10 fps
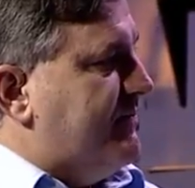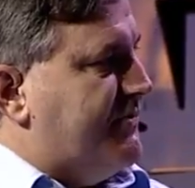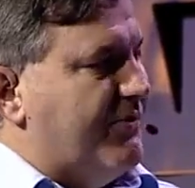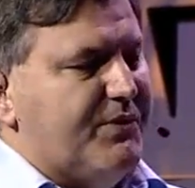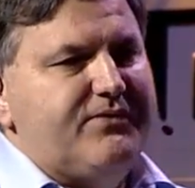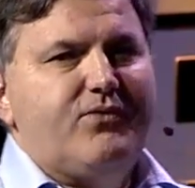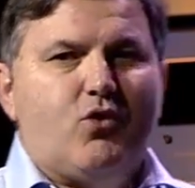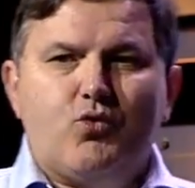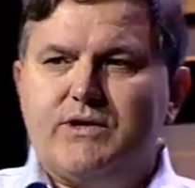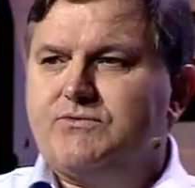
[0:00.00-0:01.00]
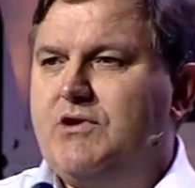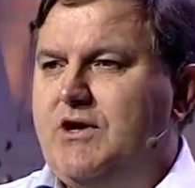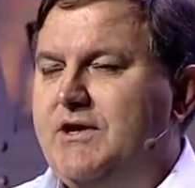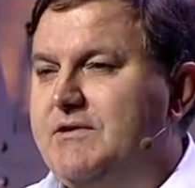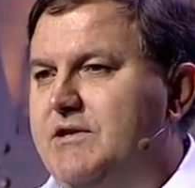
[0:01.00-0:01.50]
So we've always
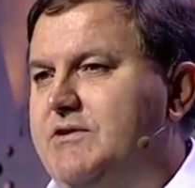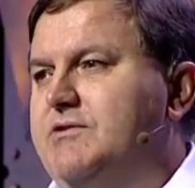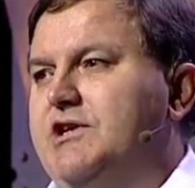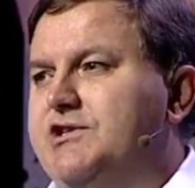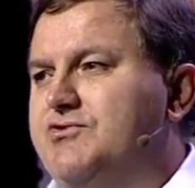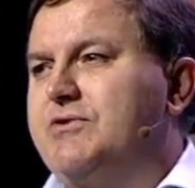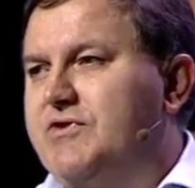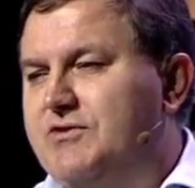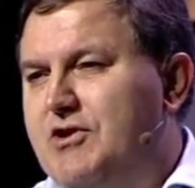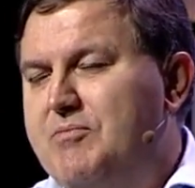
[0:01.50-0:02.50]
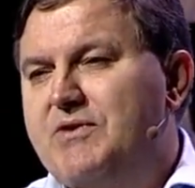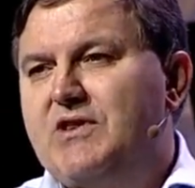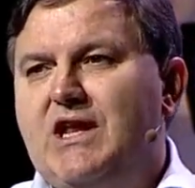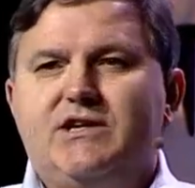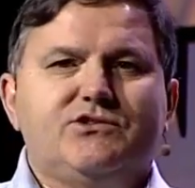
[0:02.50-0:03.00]
relied, and the history of Interop over
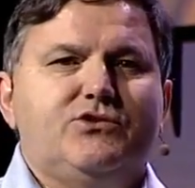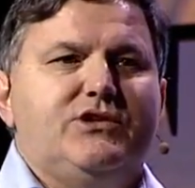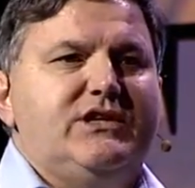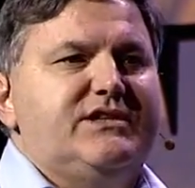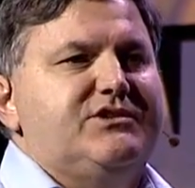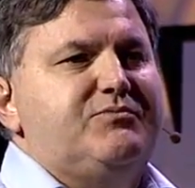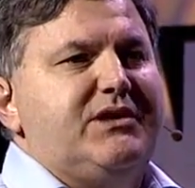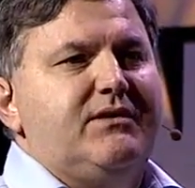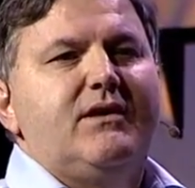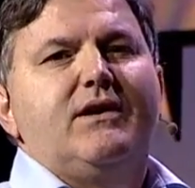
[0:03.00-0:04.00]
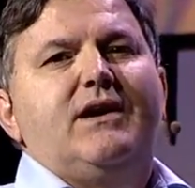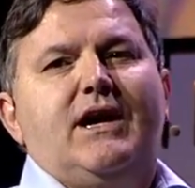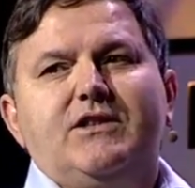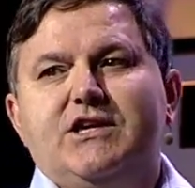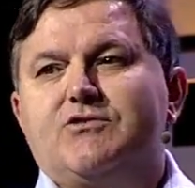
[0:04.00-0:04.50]
the last 30 years has been,
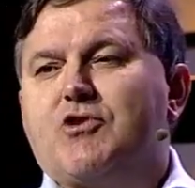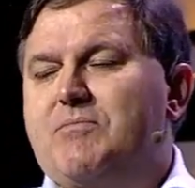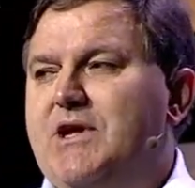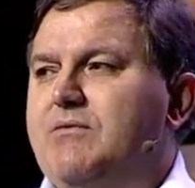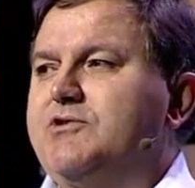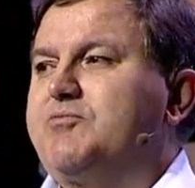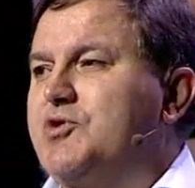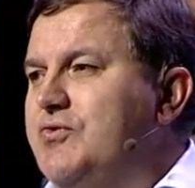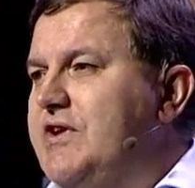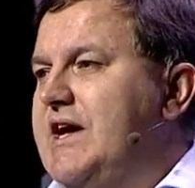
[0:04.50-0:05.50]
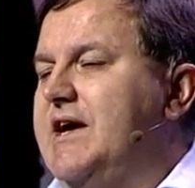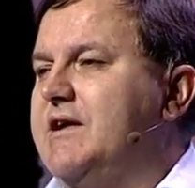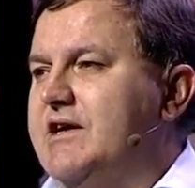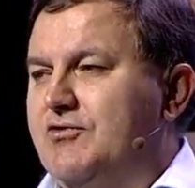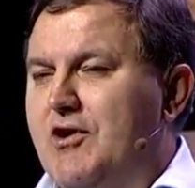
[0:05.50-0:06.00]
and the Interop net was proving out
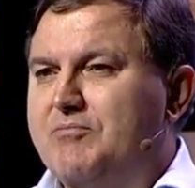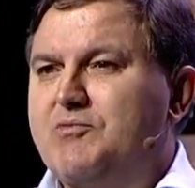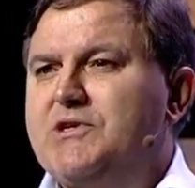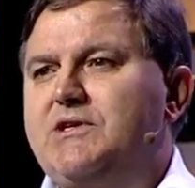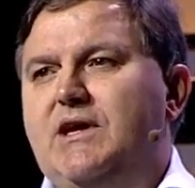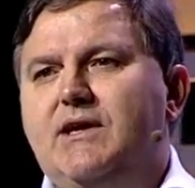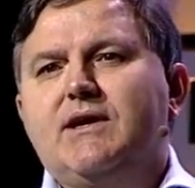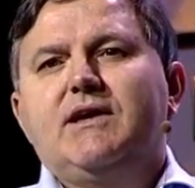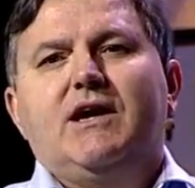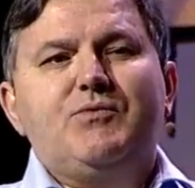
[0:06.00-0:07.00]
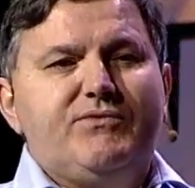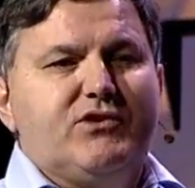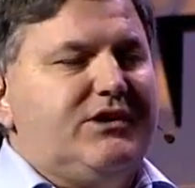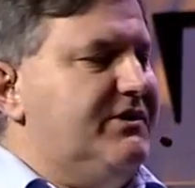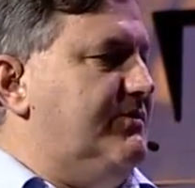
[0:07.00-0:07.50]
interoperability. And we've
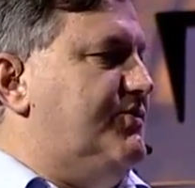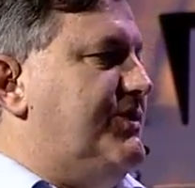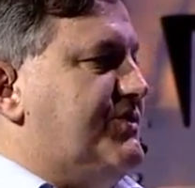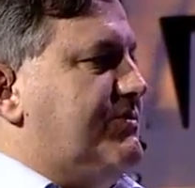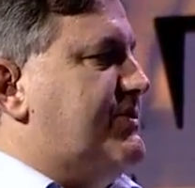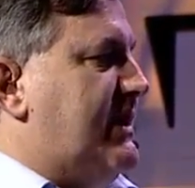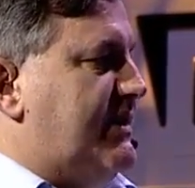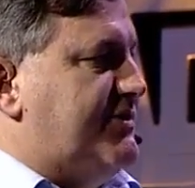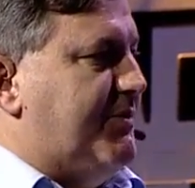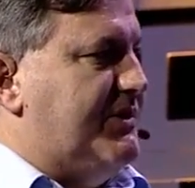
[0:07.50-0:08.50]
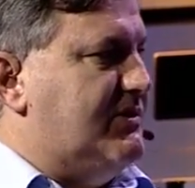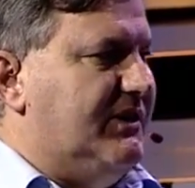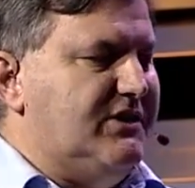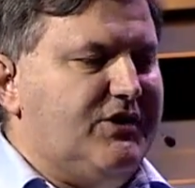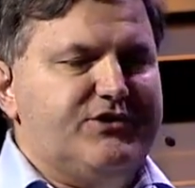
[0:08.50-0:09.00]
relied on traditional standards bodies
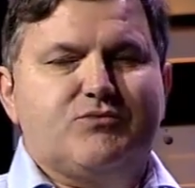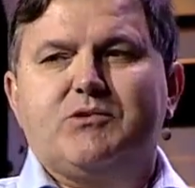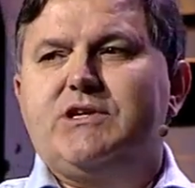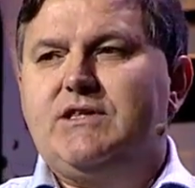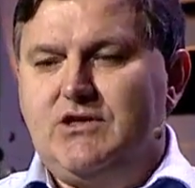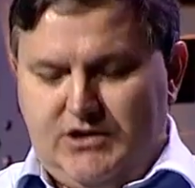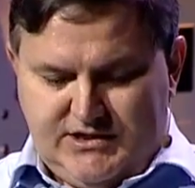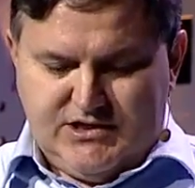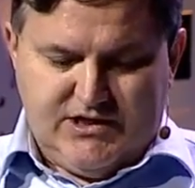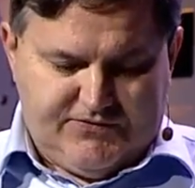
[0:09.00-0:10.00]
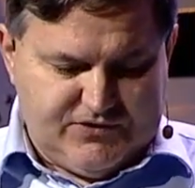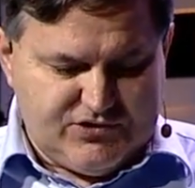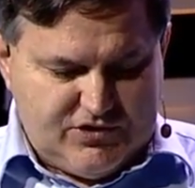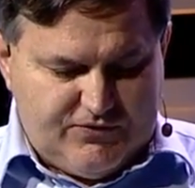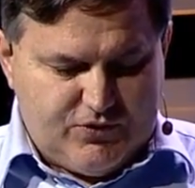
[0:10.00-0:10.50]
like the IEEE, the IETF, and
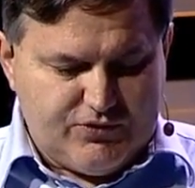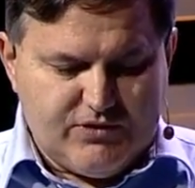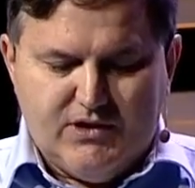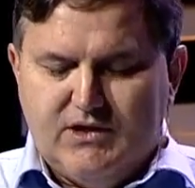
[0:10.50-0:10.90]
so forth,